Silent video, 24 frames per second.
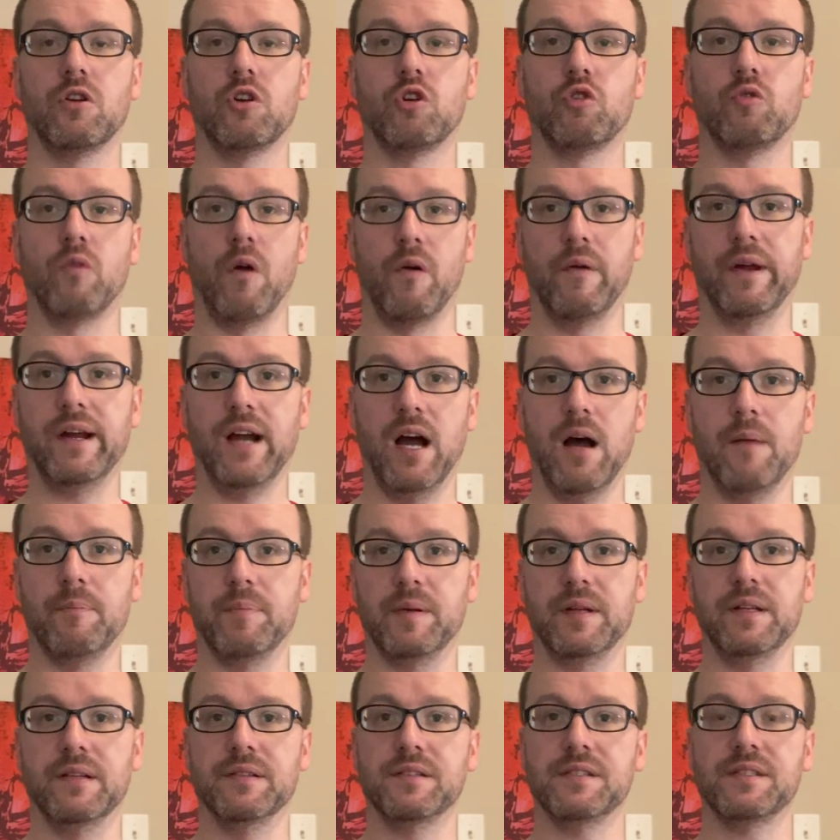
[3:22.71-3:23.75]
growing up.
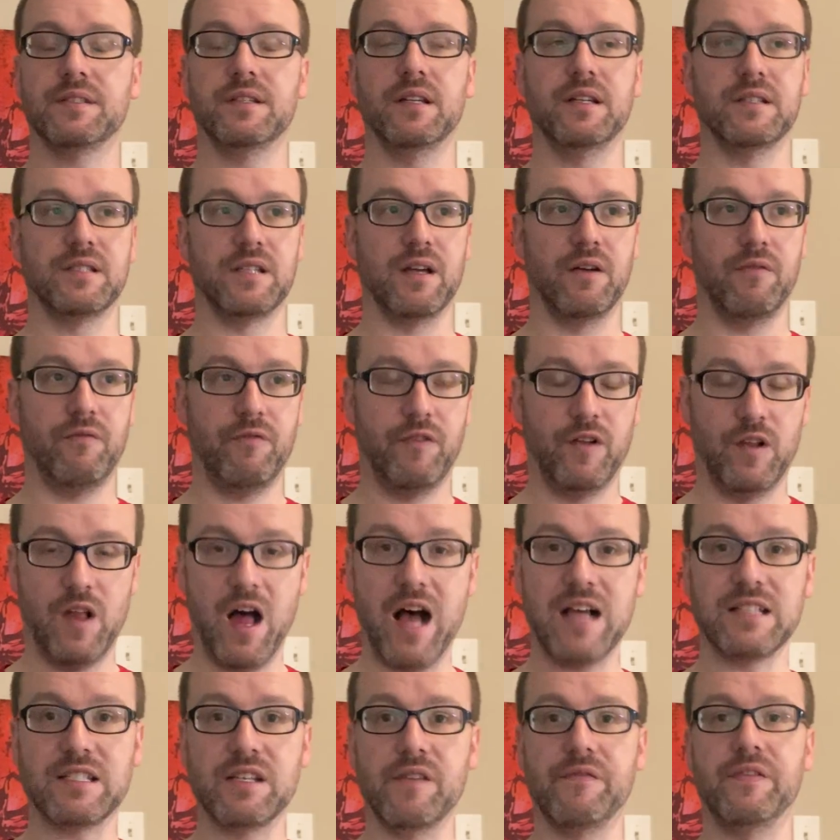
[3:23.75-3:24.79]
It's a
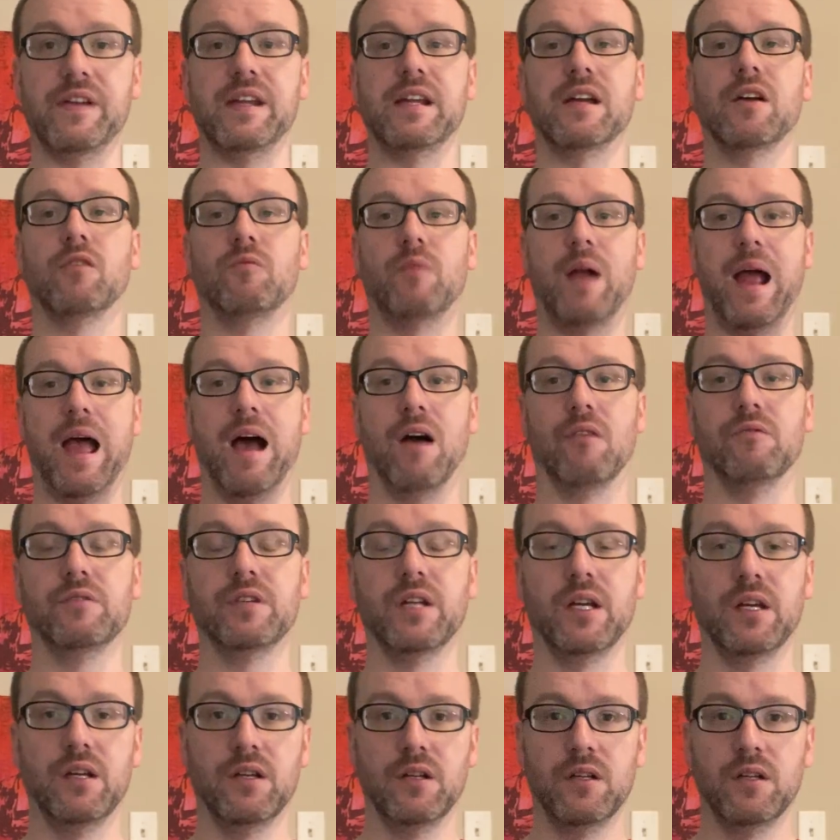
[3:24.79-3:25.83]
philosophy
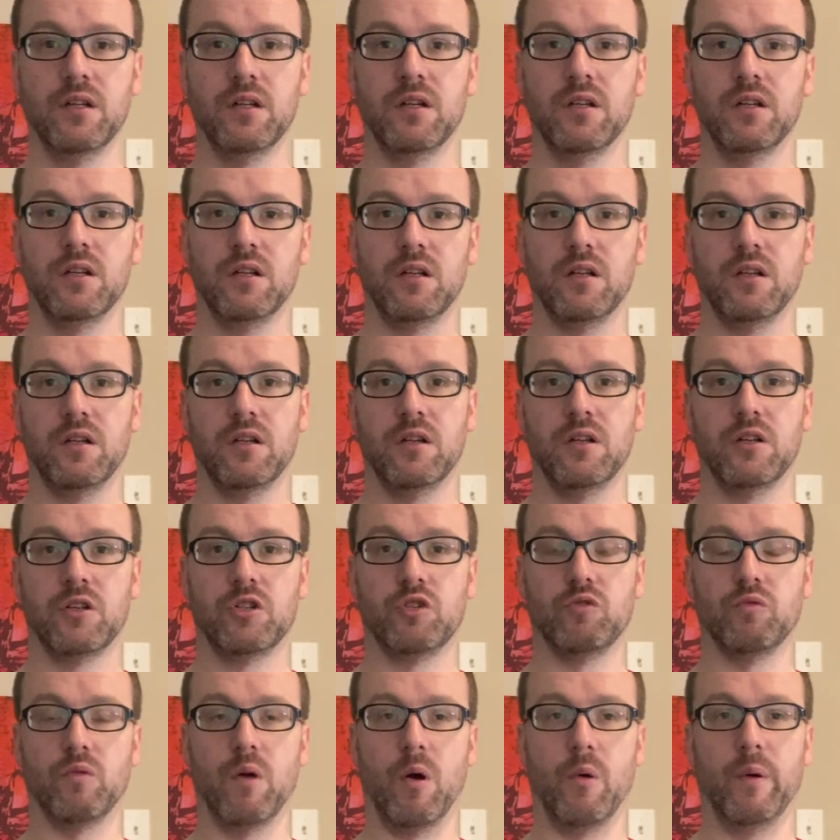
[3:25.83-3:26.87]
around
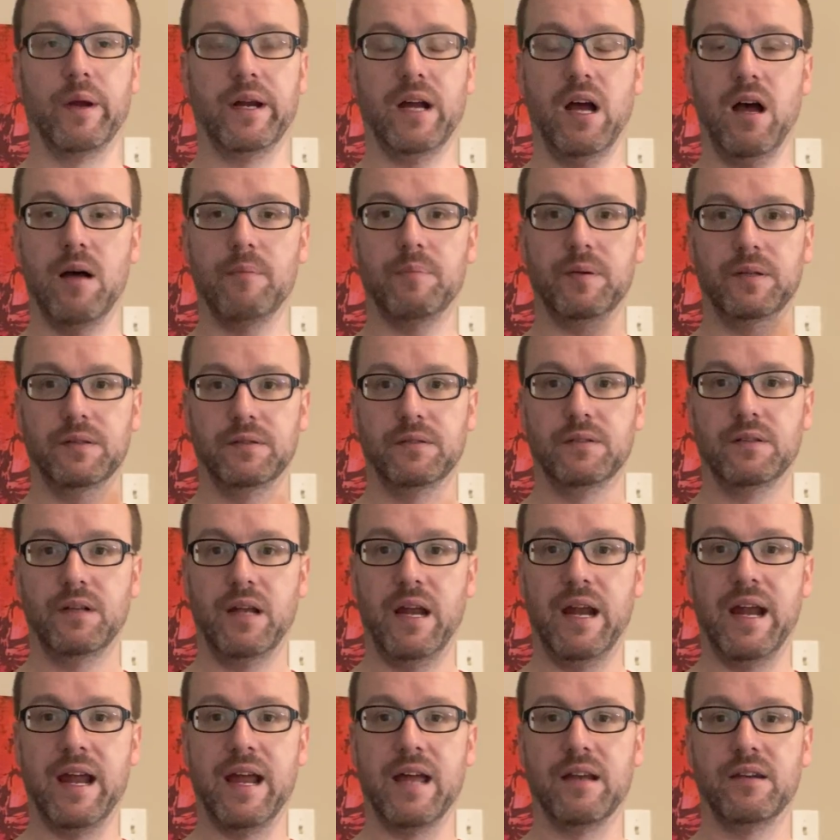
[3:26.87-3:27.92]
growing up.
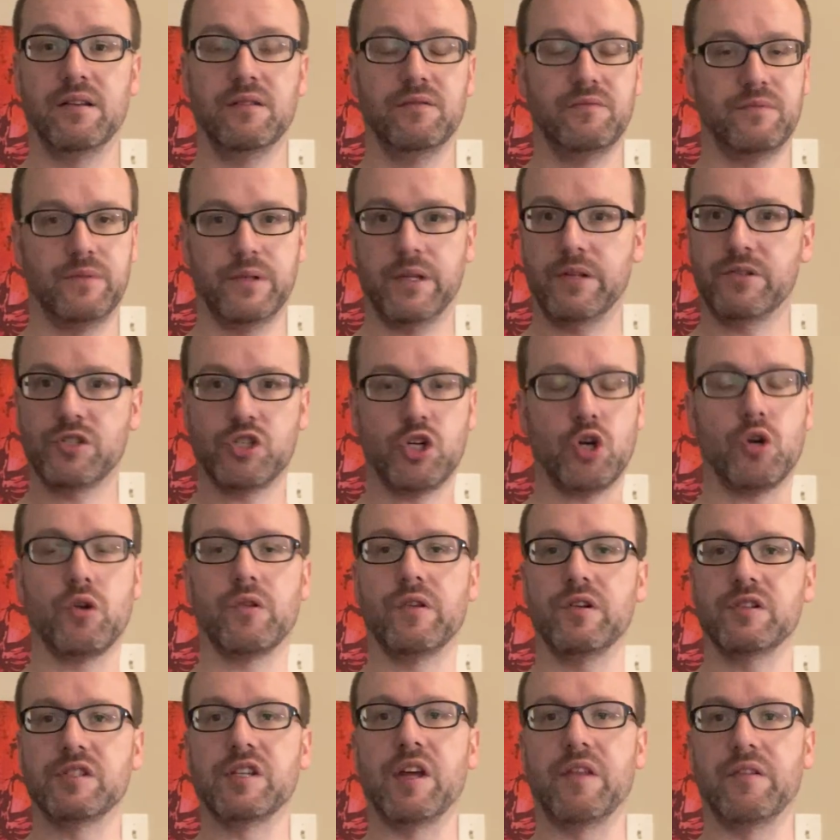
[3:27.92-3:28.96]
And sure,
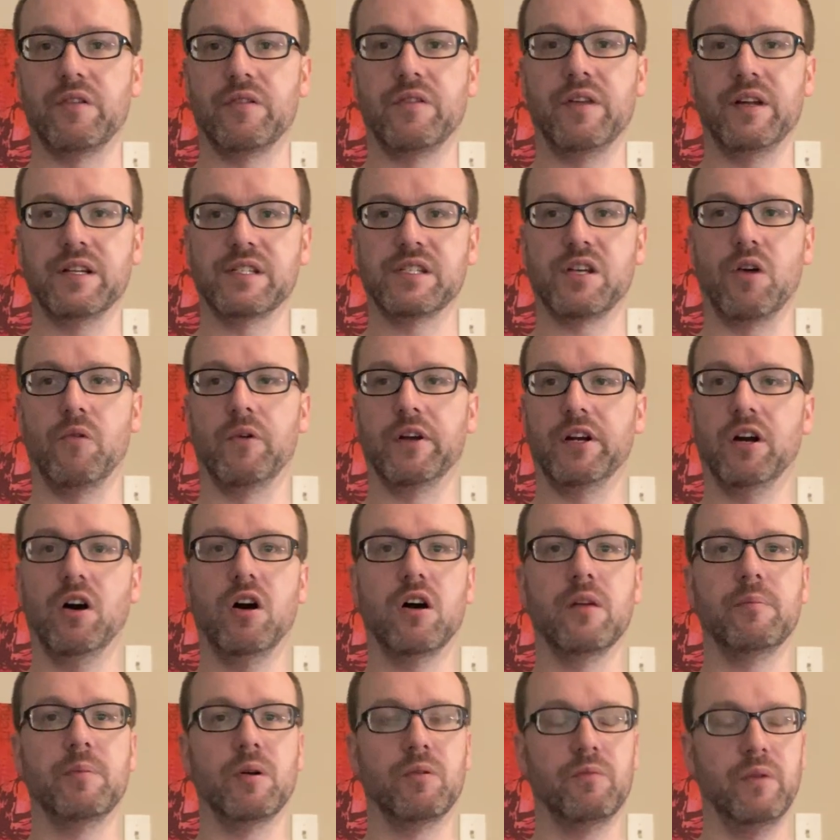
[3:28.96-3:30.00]
there's other things going
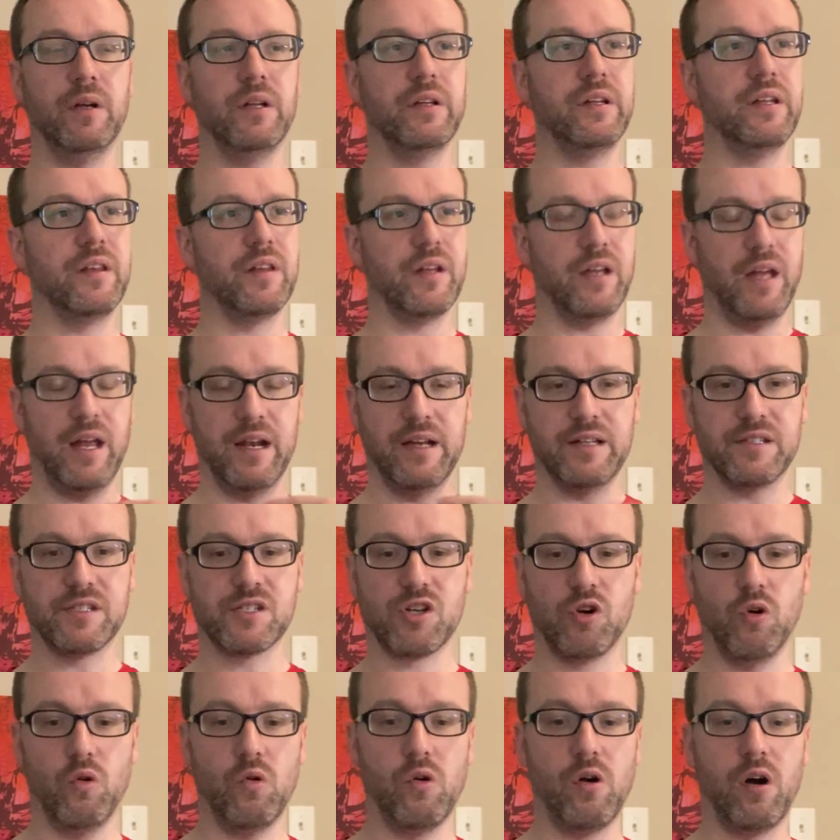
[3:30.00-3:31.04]
on, but really at its
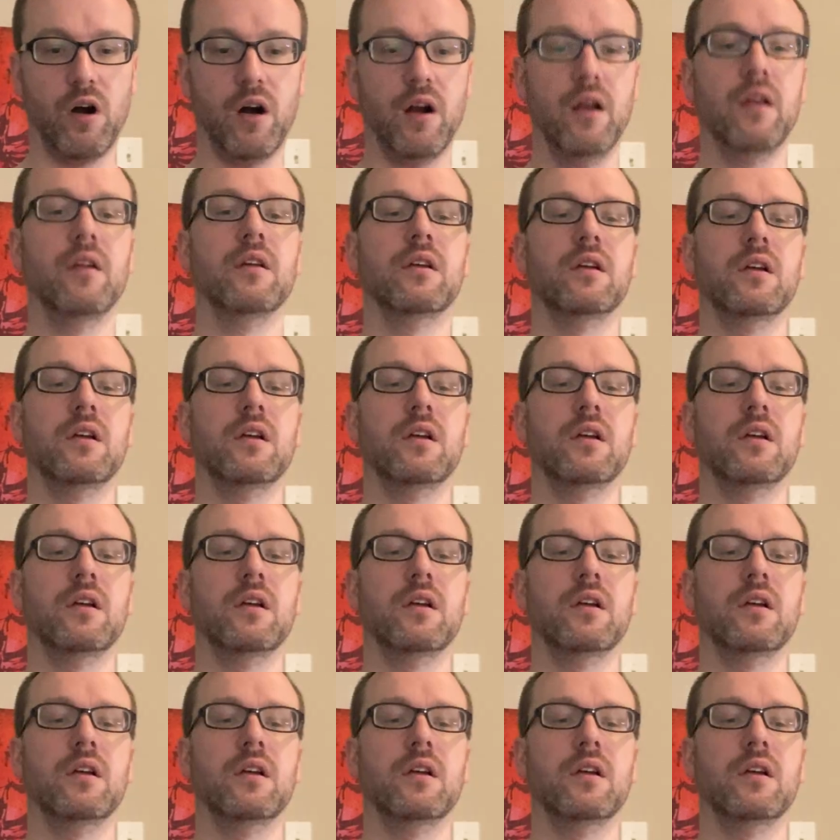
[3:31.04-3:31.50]
core,